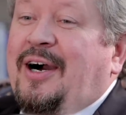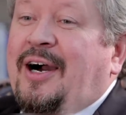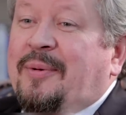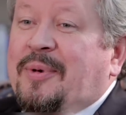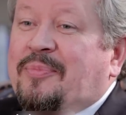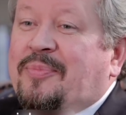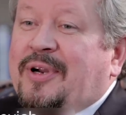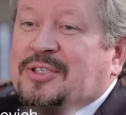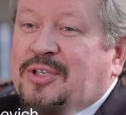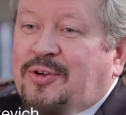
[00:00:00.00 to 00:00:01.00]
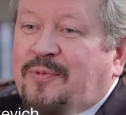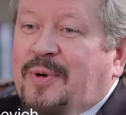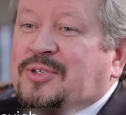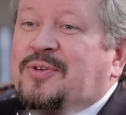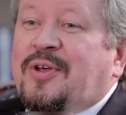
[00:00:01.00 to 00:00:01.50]
I'm a president of
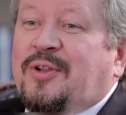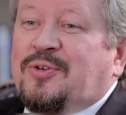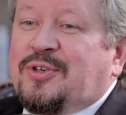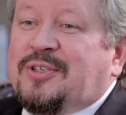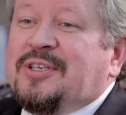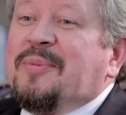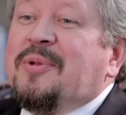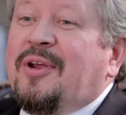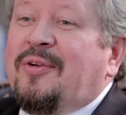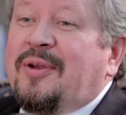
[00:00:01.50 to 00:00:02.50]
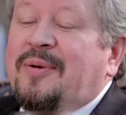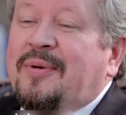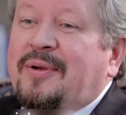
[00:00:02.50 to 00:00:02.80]
Moscow Theological Seminary,